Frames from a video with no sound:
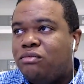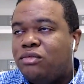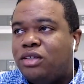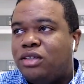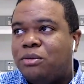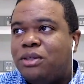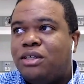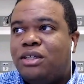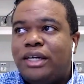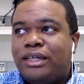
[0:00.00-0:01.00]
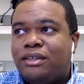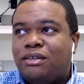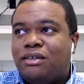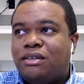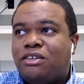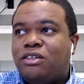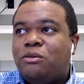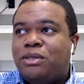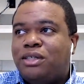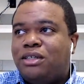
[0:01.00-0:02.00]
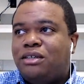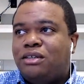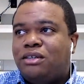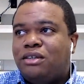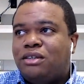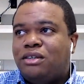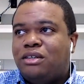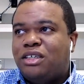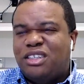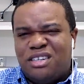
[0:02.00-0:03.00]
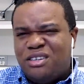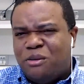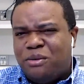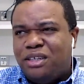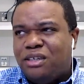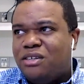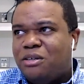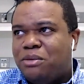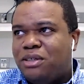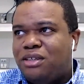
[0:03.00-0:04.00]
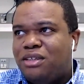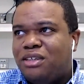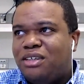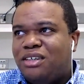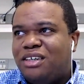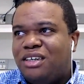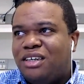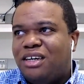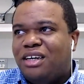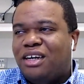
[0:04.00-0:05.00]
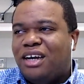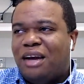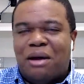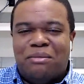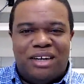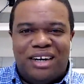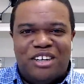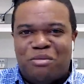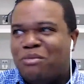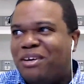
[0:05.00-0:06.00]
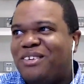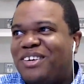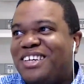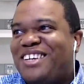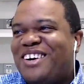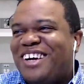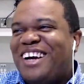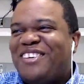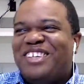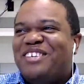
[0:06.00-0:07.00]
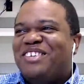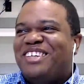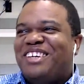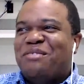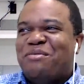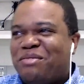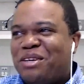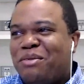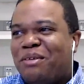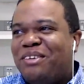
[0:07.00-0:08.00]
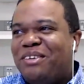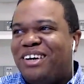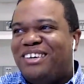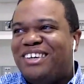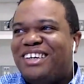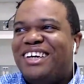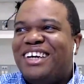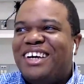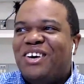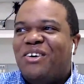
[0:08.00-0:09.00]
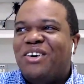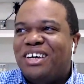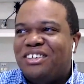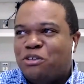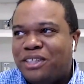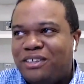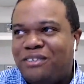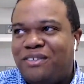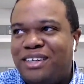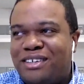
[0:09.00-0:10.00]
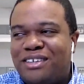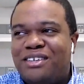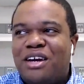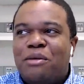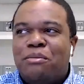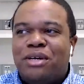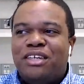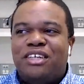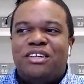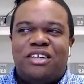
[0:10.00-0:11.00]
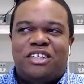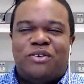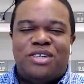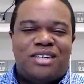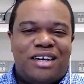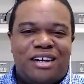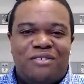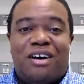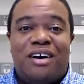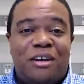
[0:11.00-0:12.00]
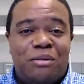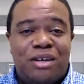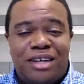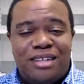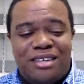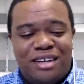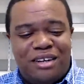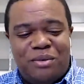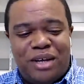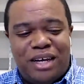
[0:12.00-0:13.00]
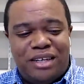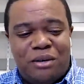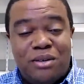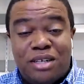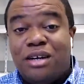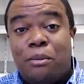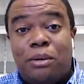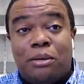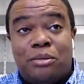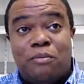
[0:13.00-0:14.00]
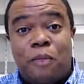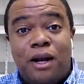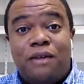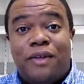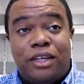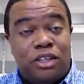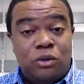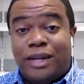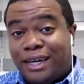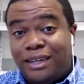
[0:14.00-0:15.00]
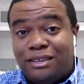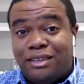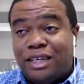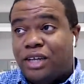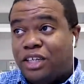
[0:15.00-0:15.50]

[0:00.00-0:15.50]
CBD and COPD. Is it COPD or CBD? I'm not an expert, by the way, so I wouldn't even know. You're probably right on, or other special devices. But let's, for the sake of argument, let's say that there was a supplement that you like, that